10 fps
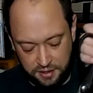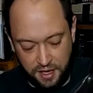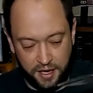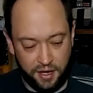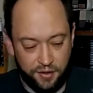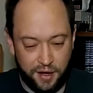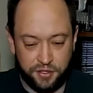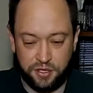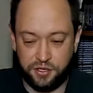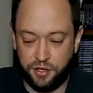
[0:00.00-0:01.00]
I know, that
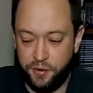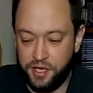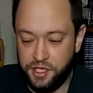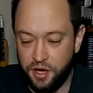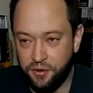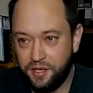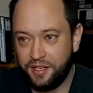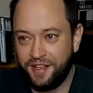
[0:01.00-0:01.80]
was a screwy joke.